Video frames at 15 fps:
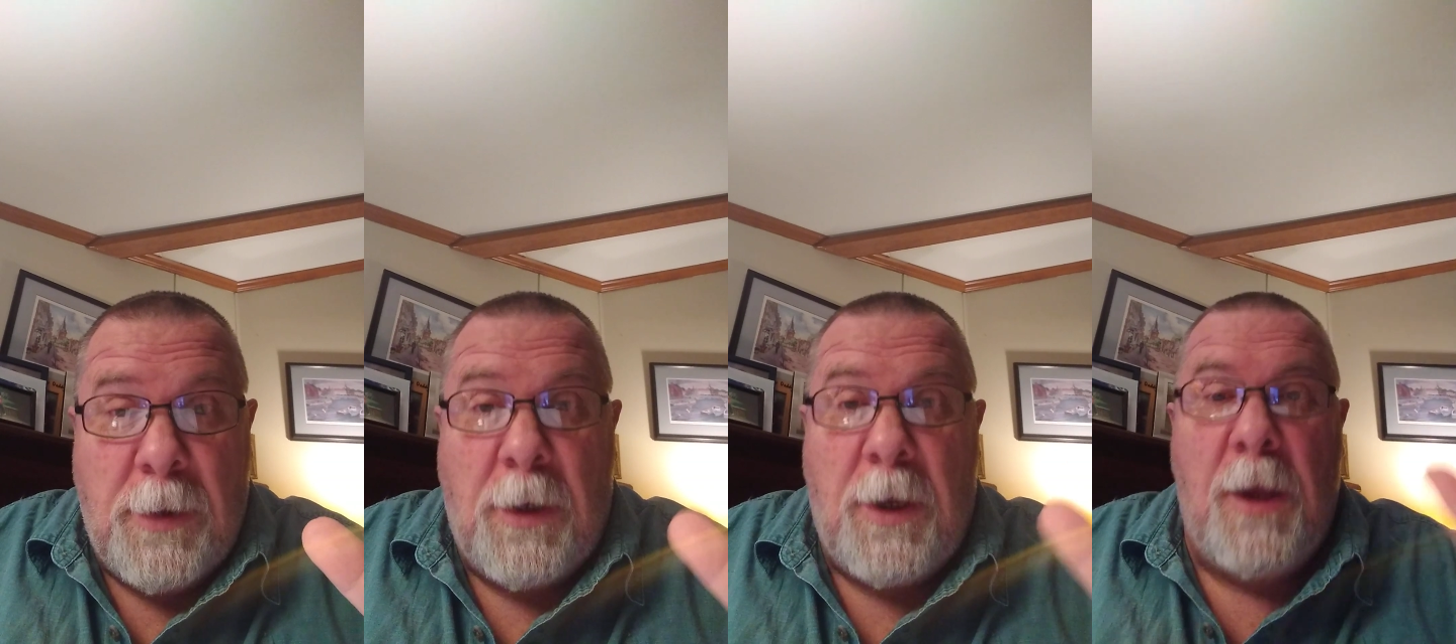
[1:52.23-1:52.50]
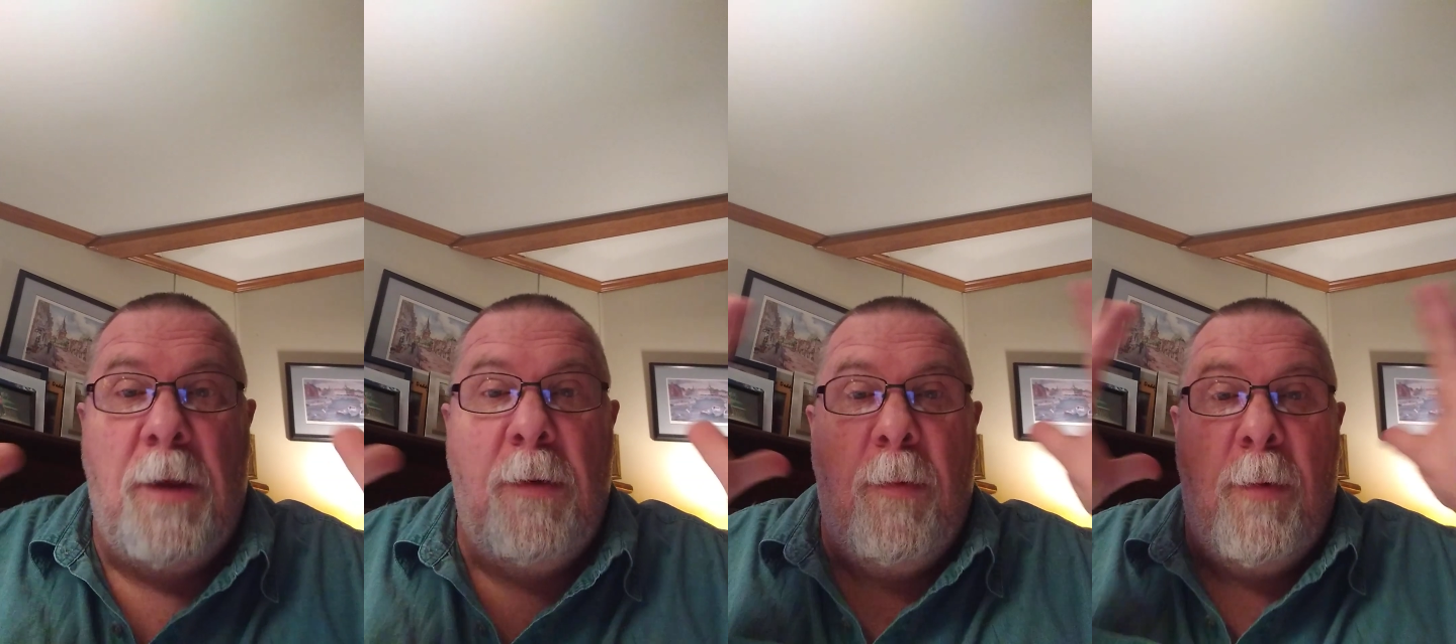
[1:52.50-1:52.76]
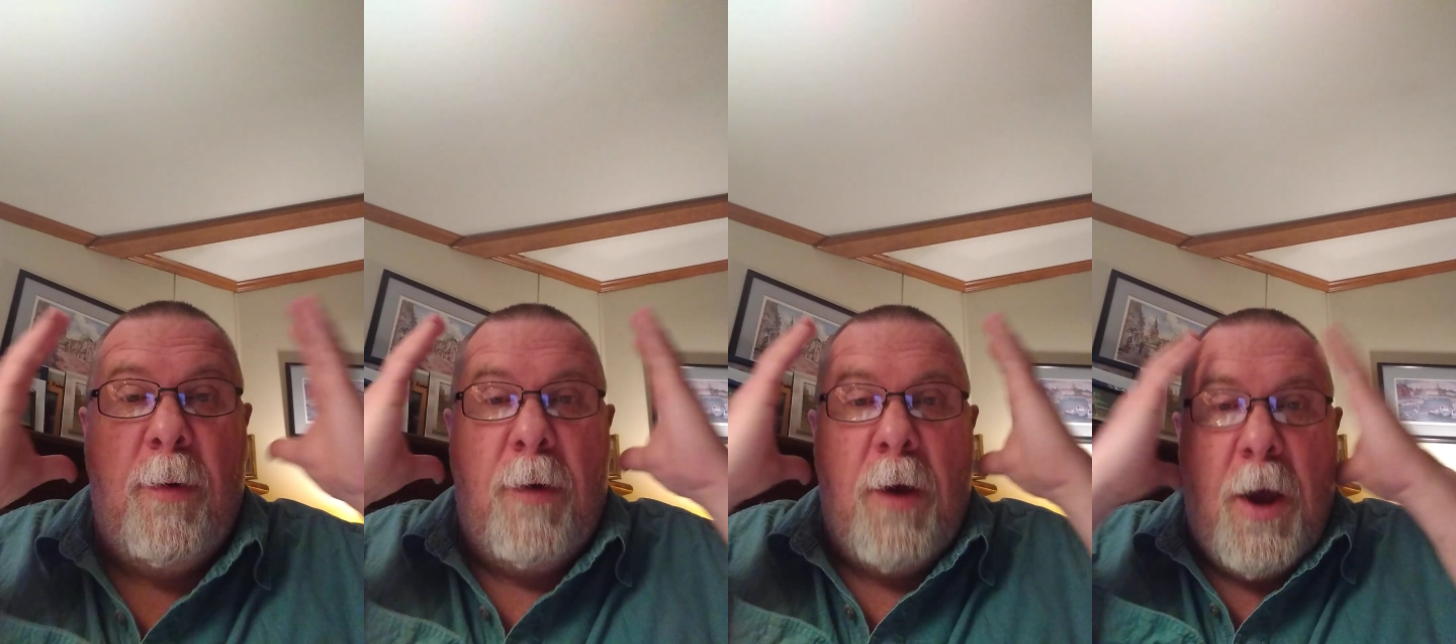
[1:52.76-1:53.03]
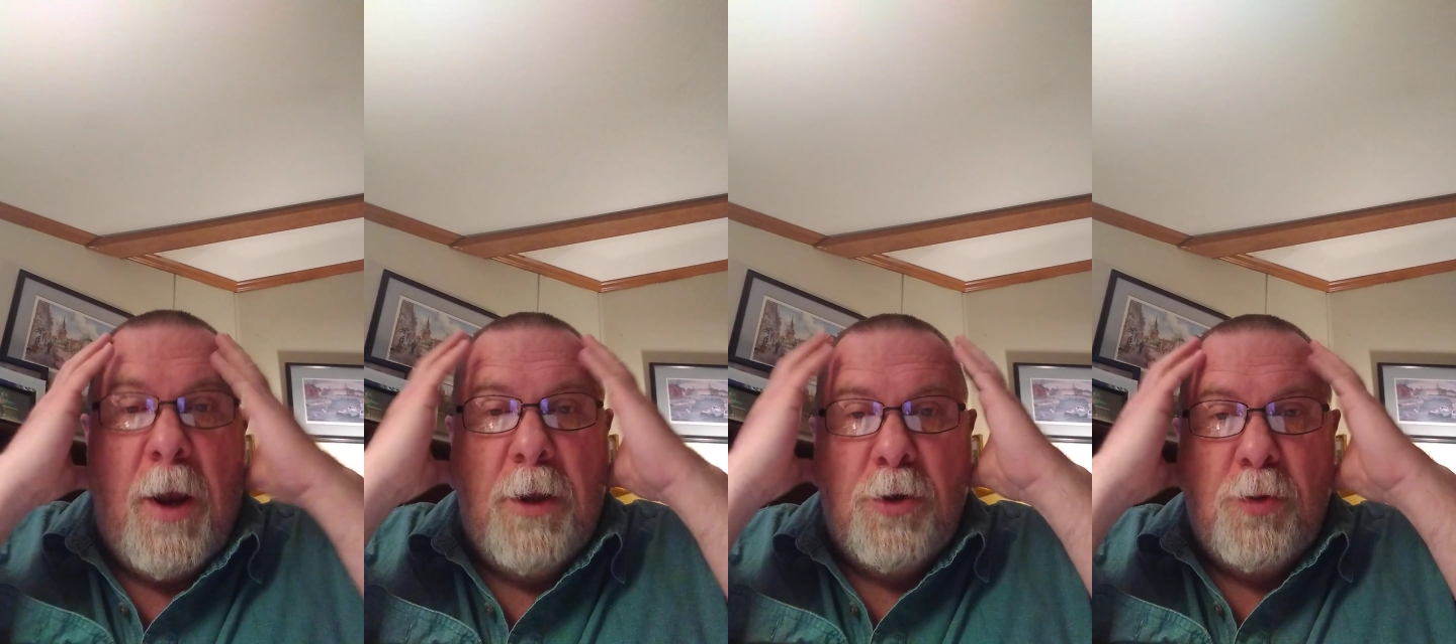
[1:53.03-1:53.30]
the kingdom of
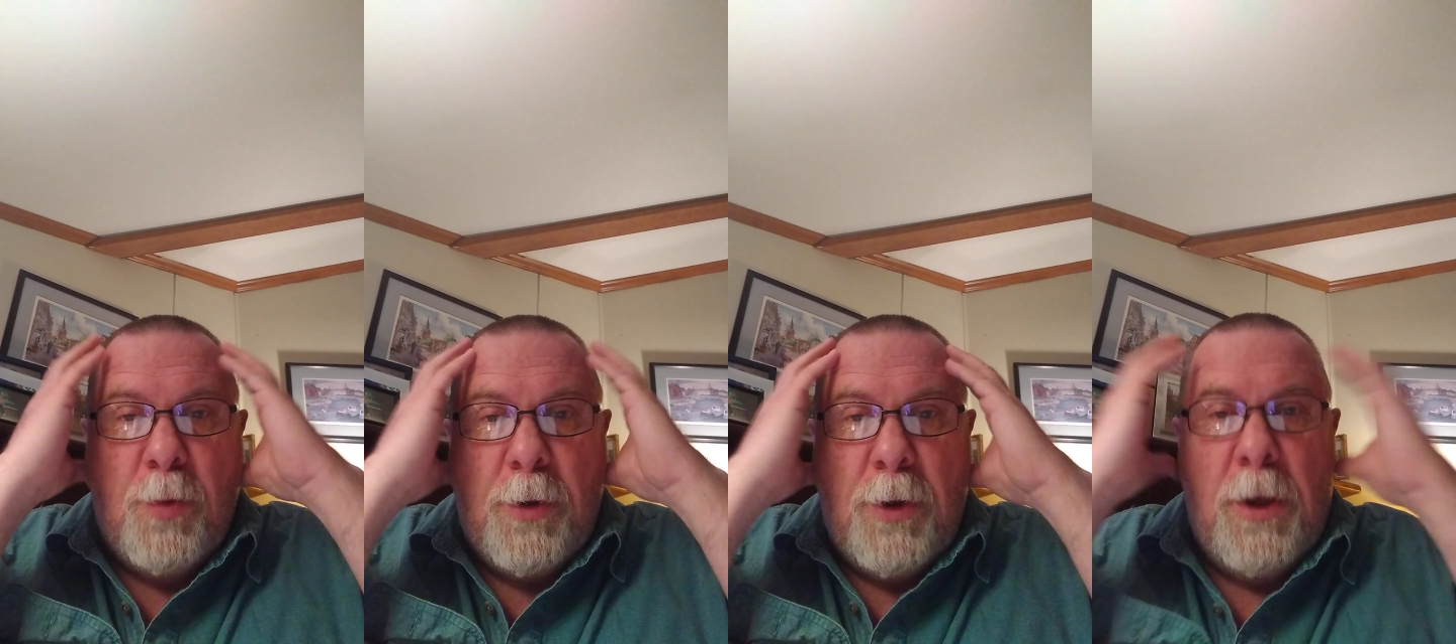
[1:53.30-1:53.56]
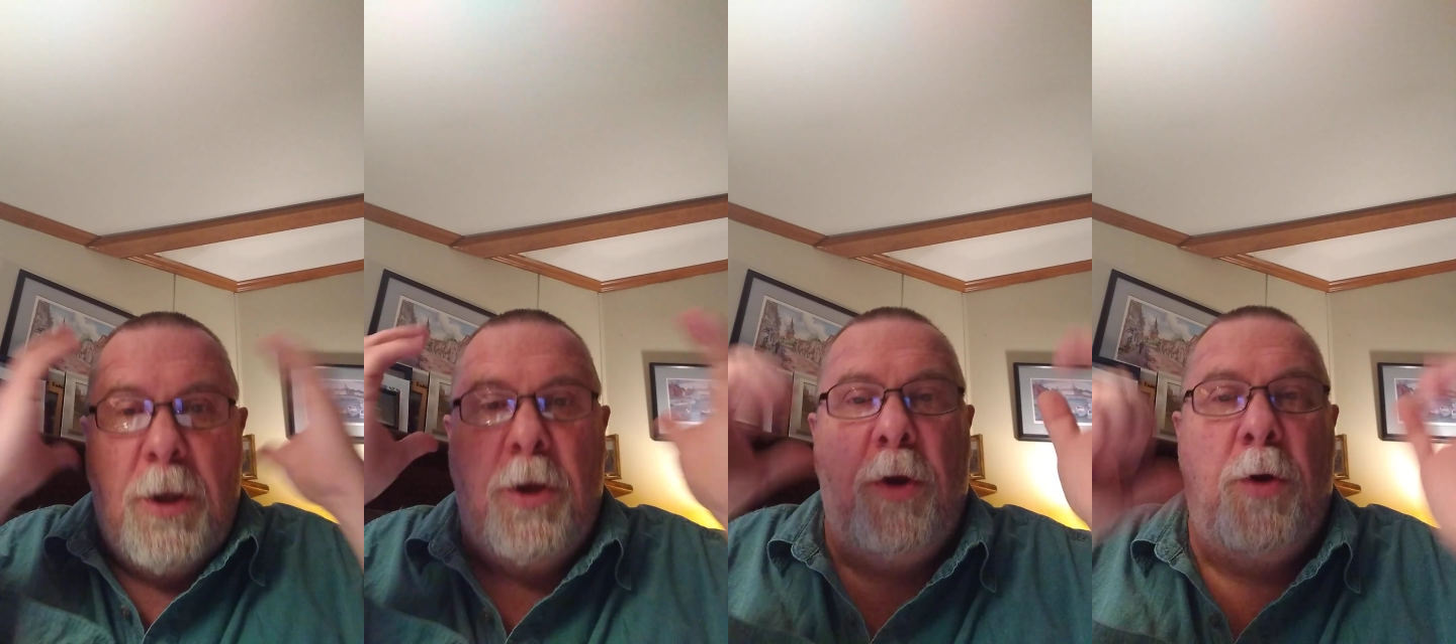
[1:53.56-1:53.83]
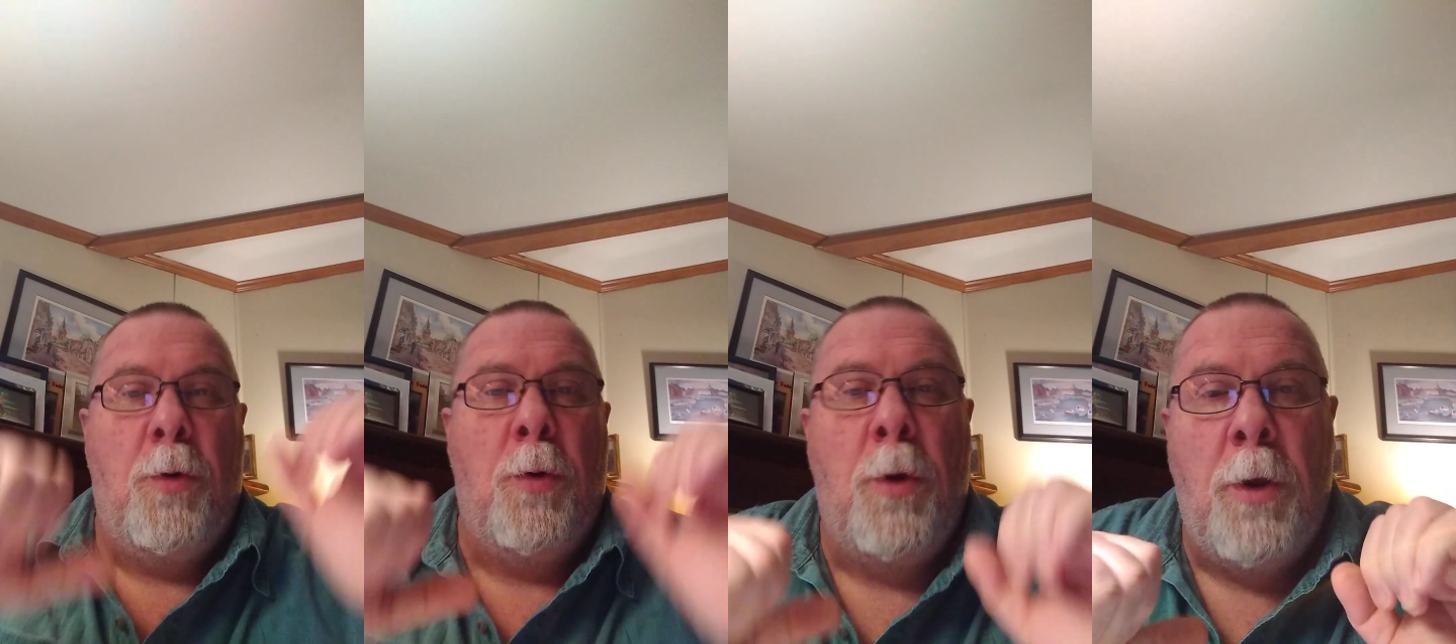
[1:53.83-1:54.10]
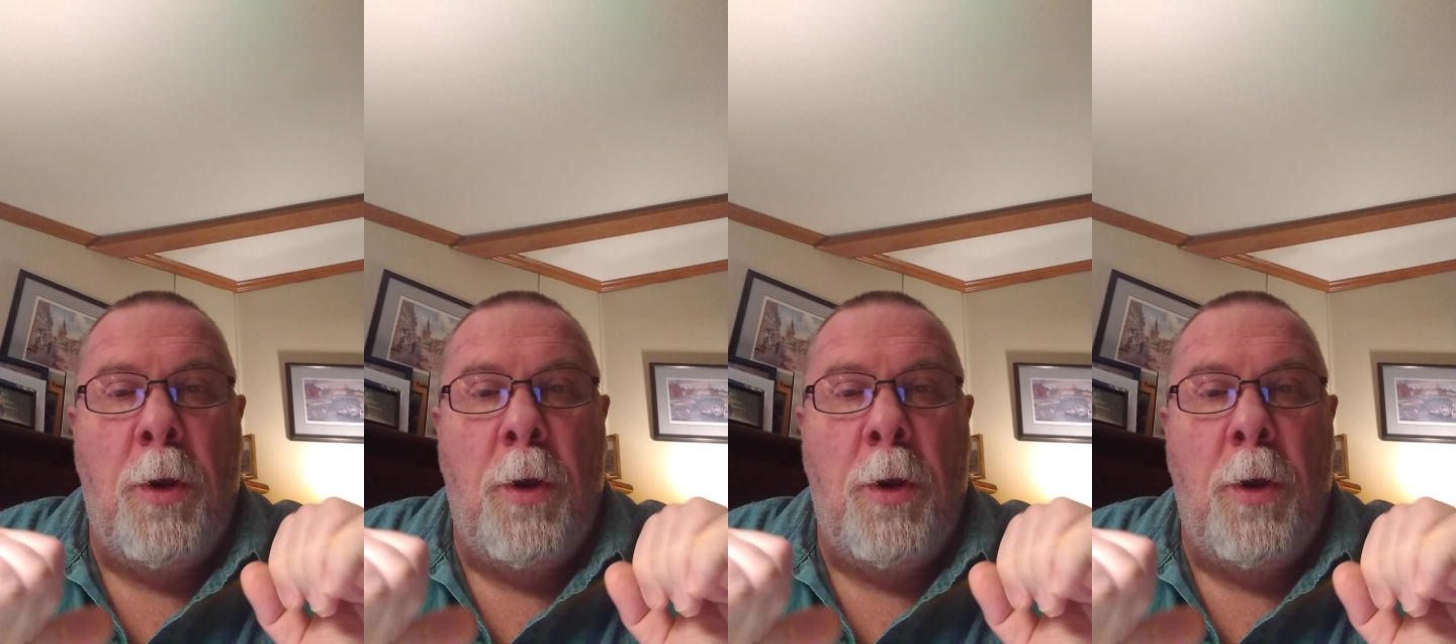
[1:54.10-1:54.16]
God is within you.